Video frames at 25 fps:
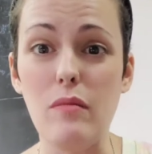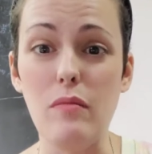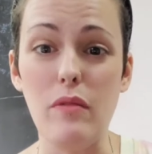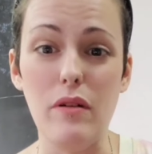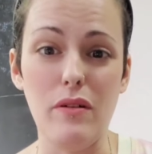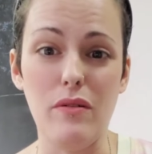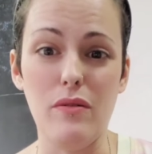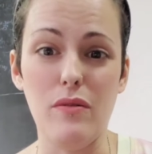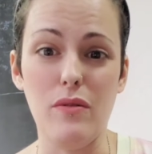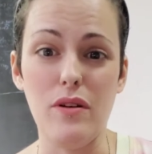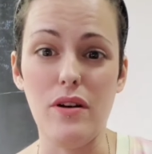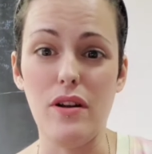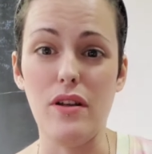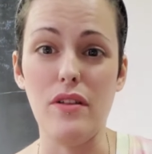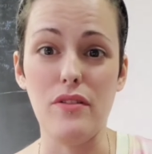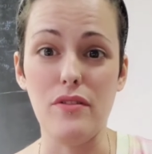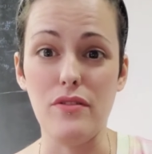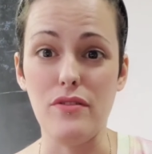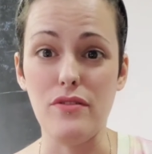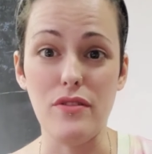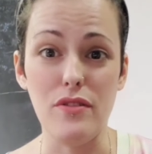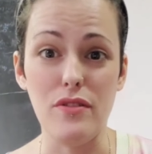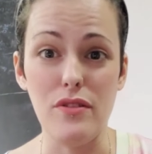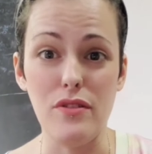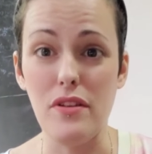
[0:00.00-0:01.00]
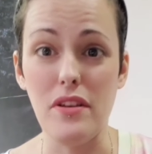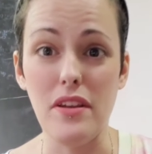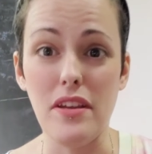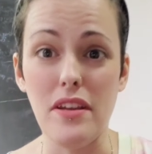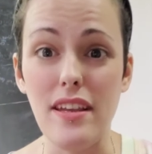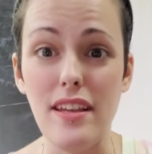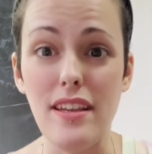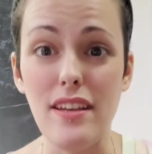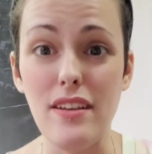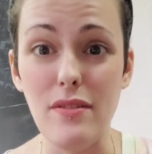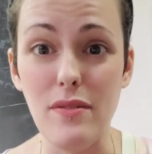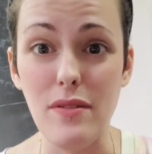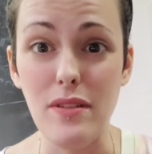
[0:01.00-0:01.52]
about what others are
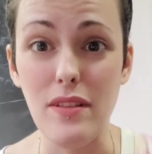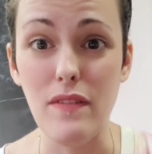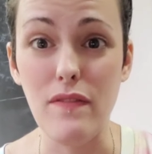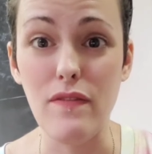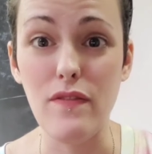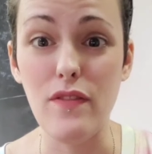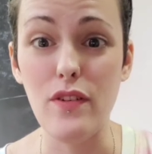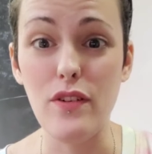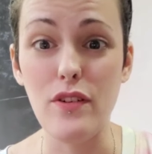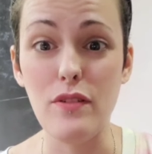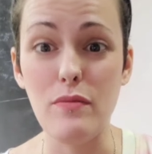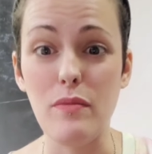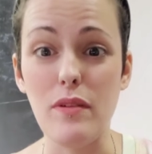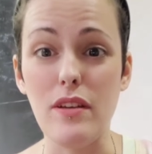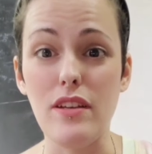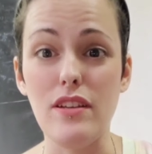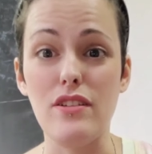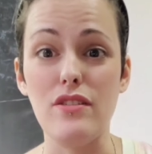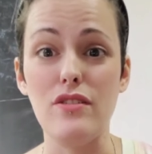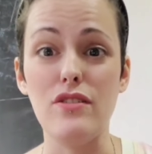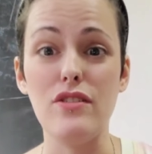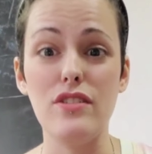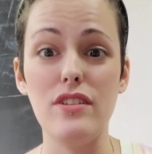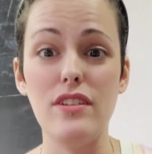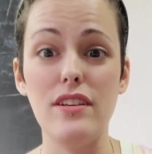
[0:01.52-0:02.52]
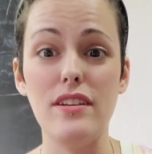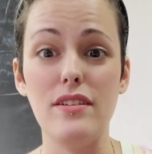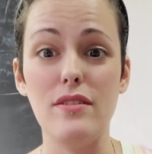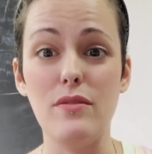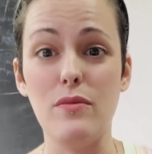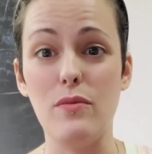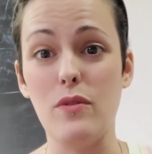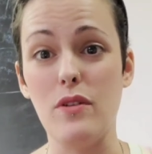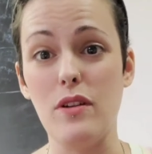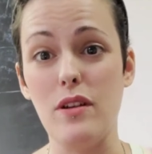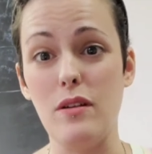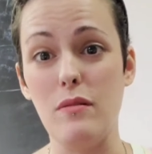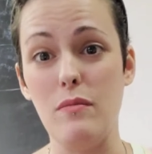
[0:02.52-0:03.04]
thinking and doing in the first place you just need to
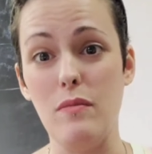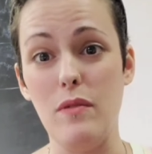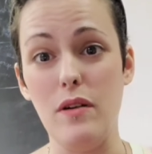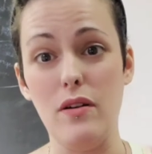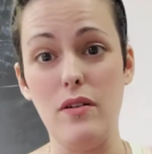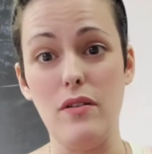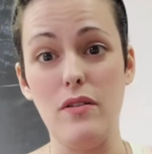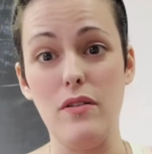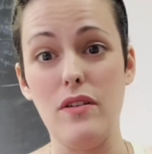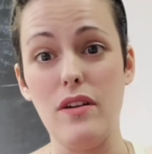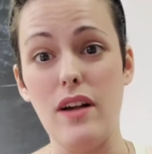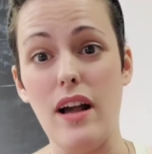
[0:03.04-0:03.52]
worry about